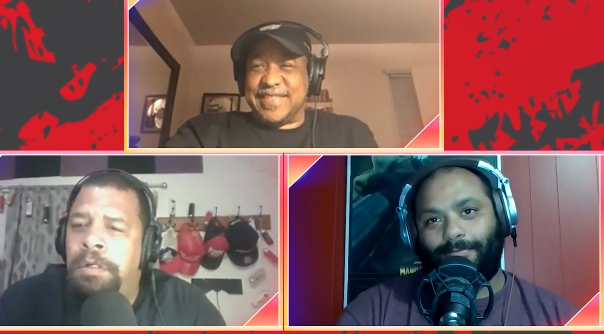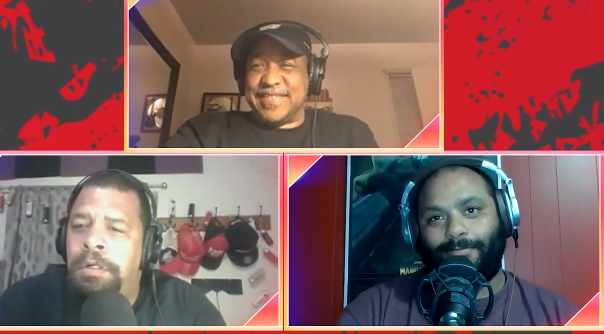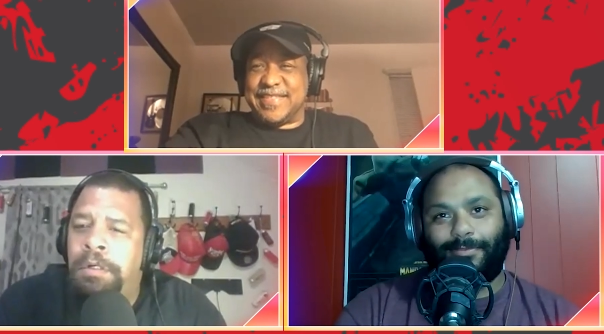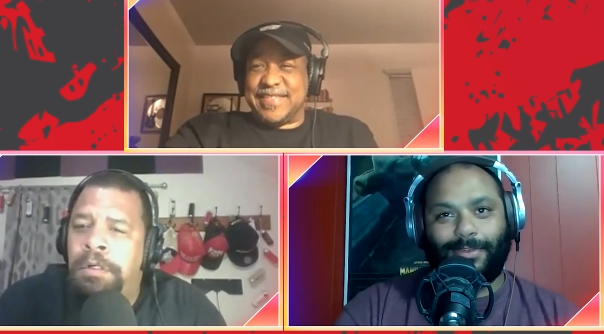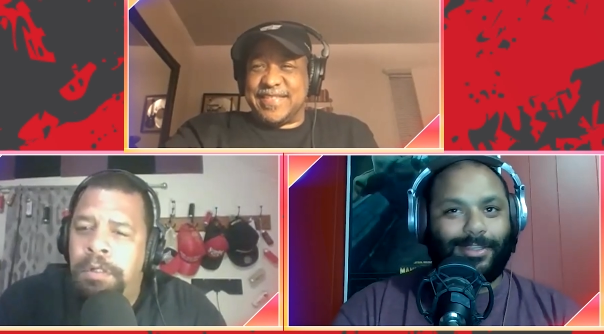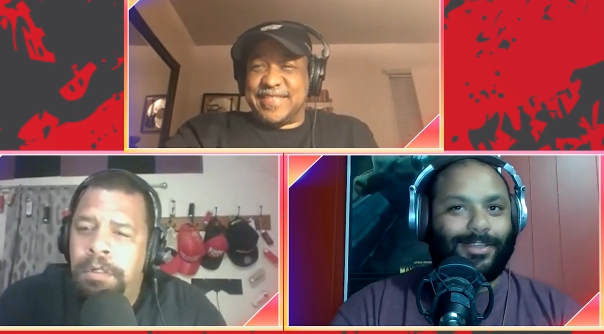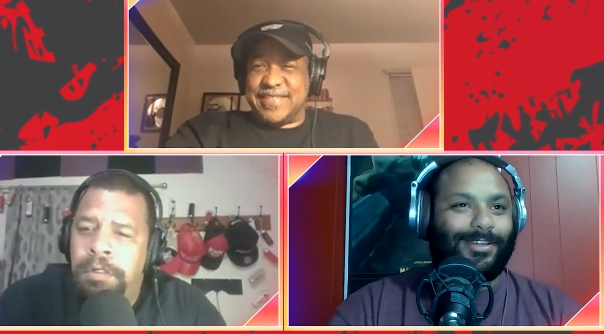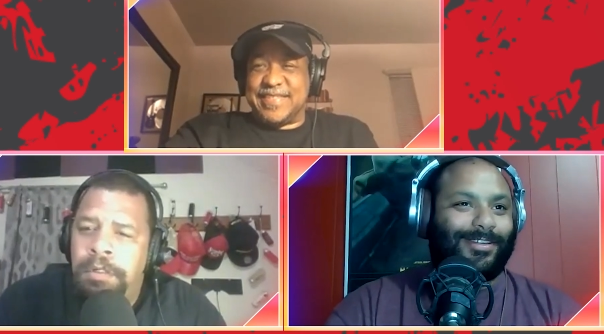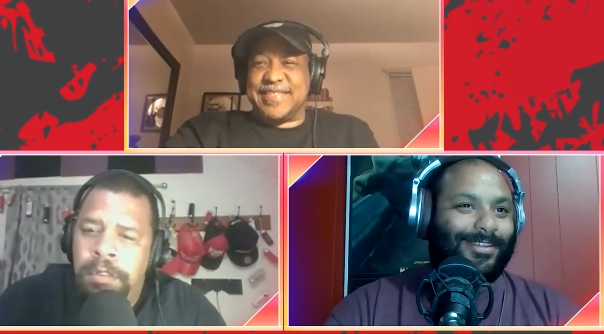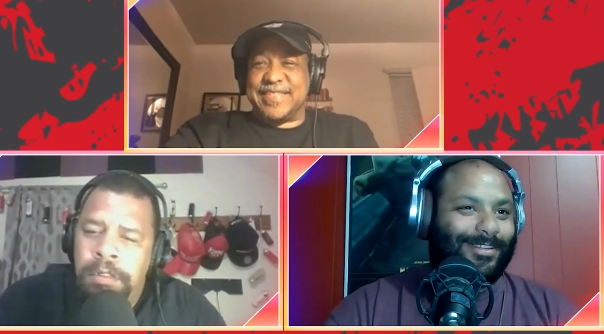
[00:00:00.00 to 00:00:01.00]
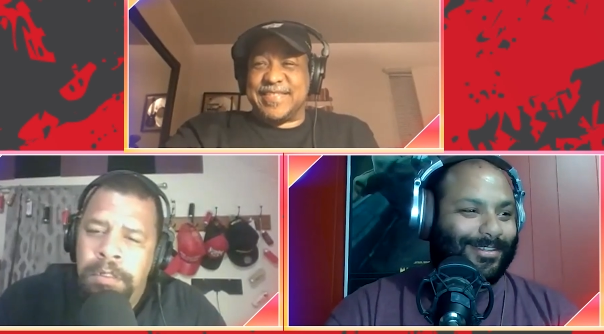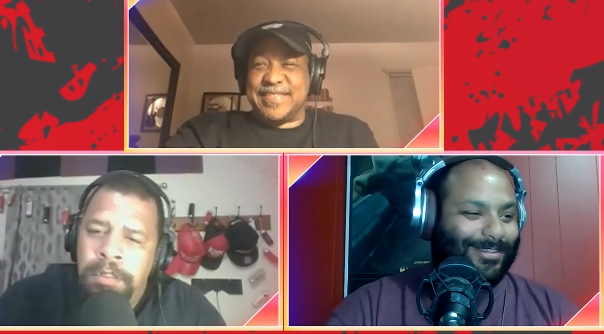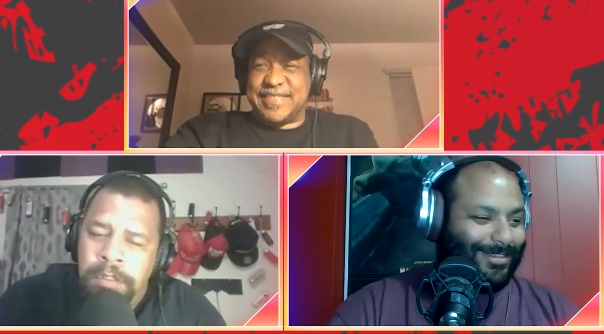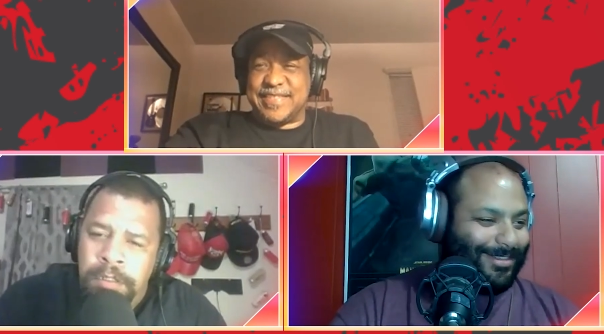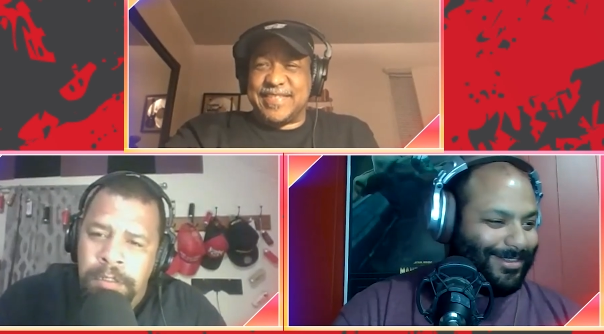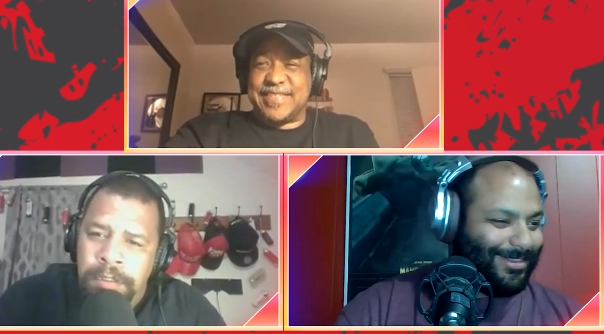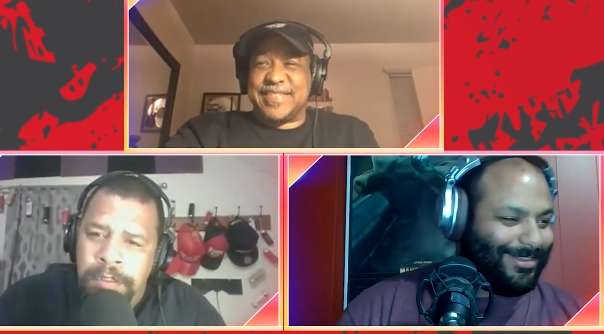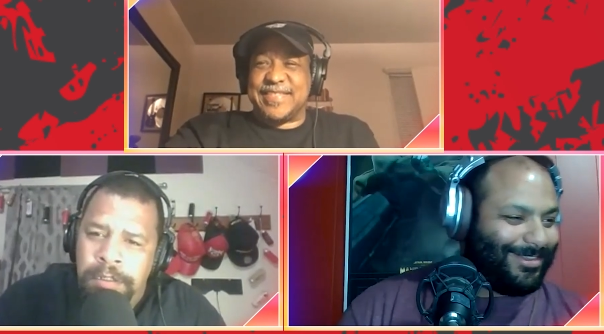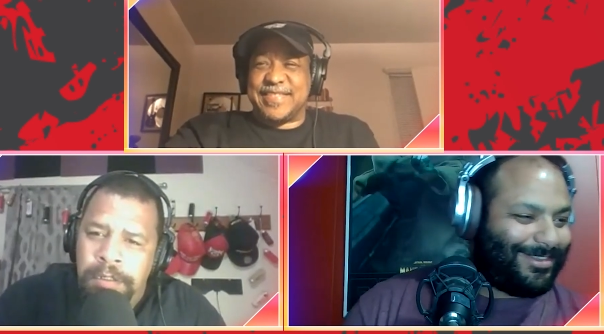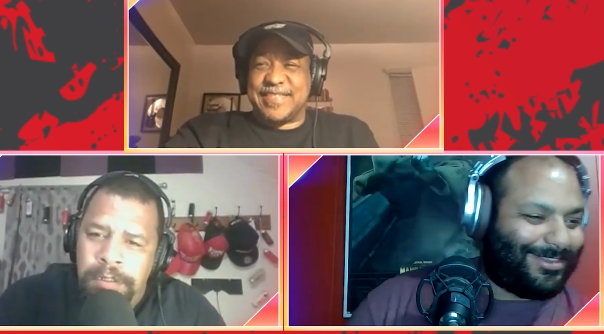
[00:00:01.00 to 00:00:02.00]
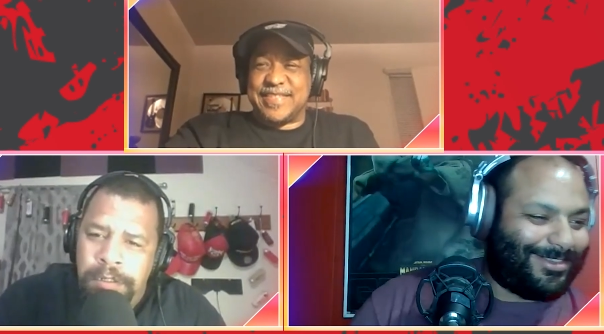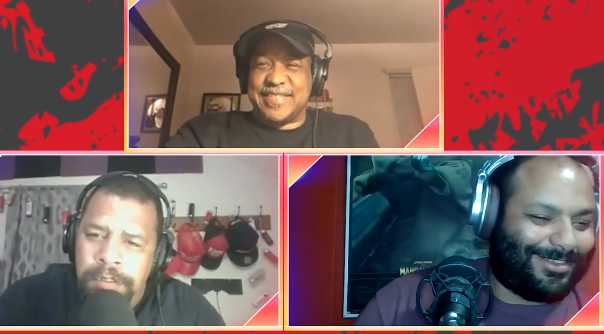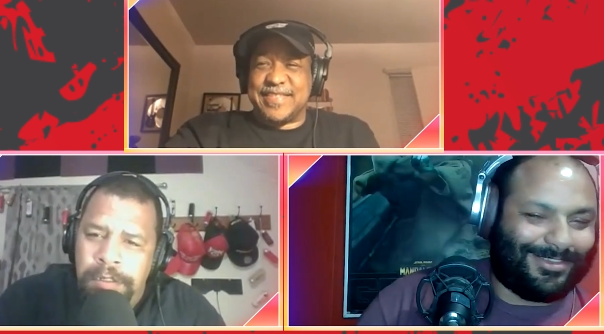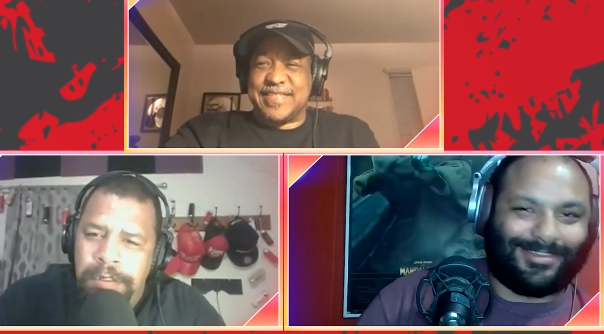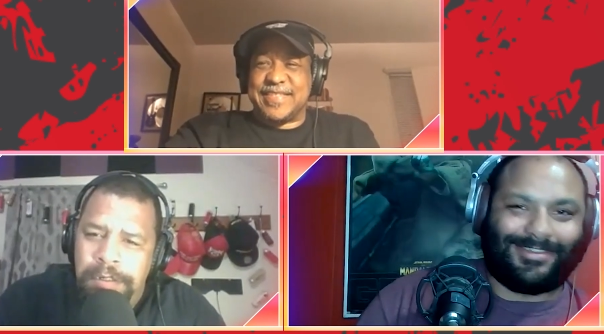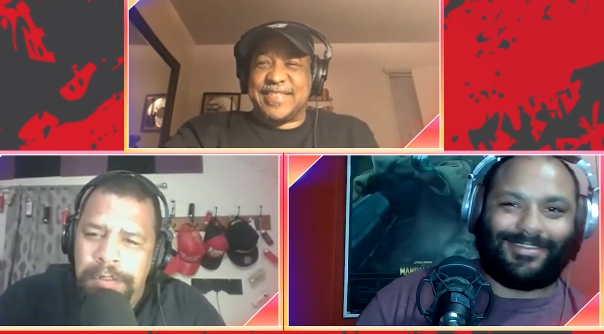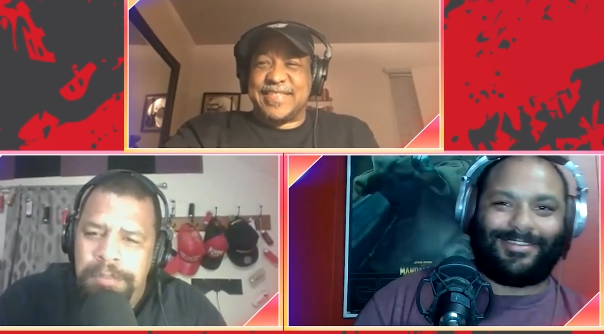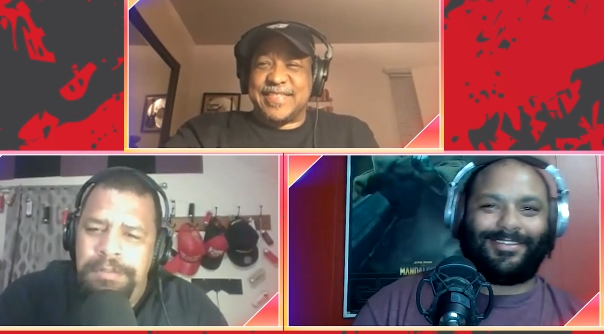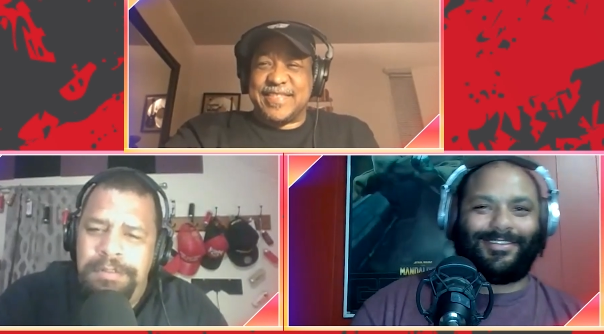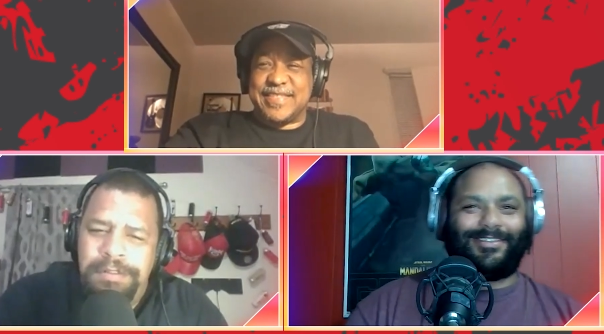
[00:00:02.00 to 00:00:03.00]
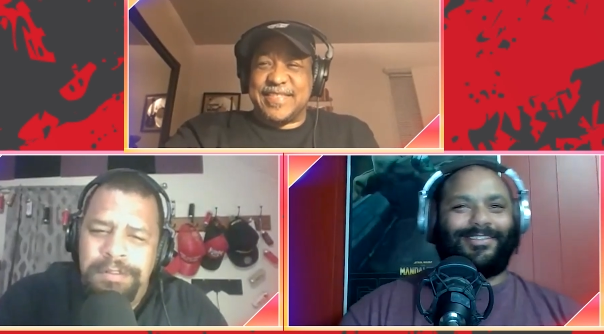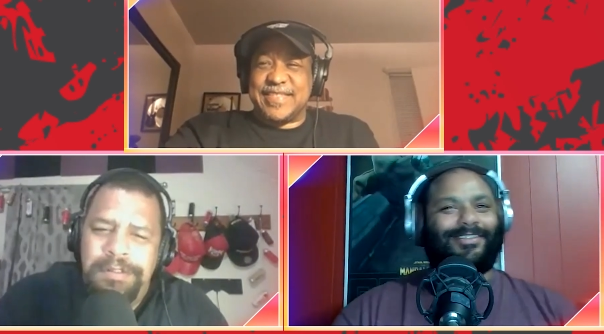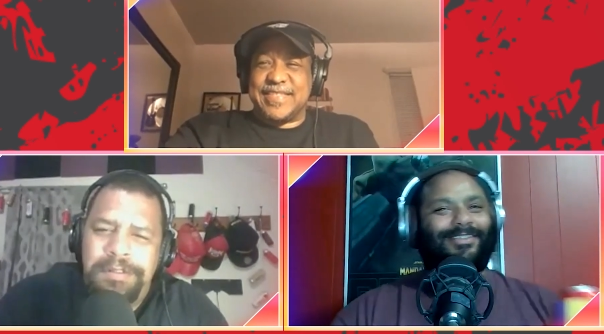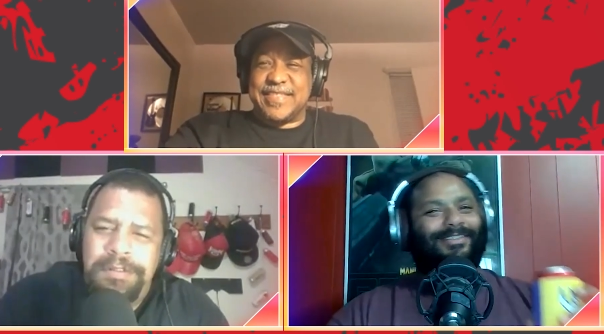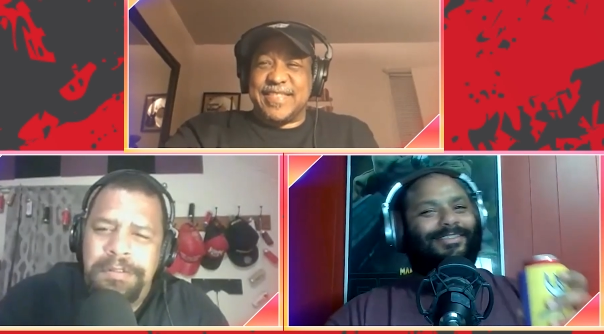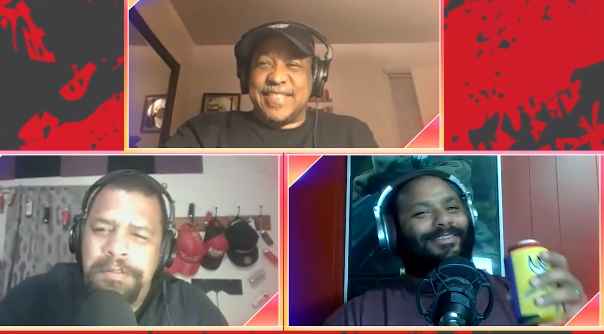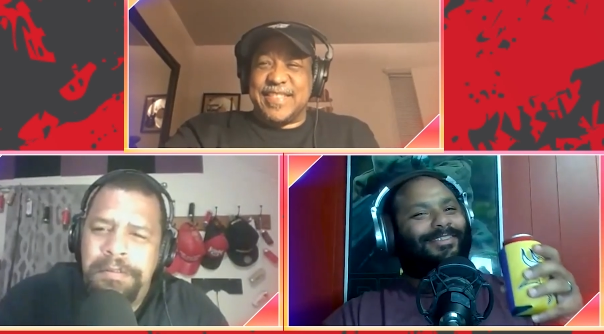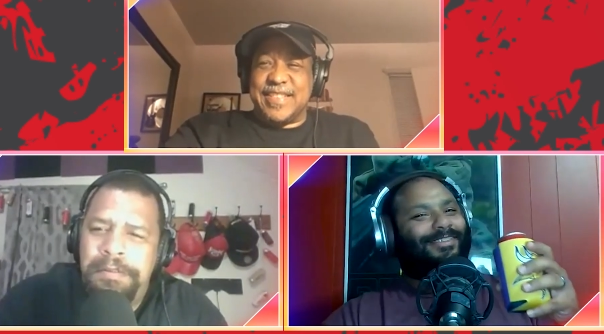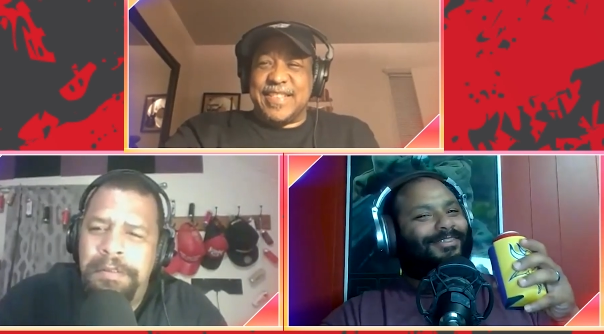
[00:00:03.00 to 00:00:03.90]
Nothing is said.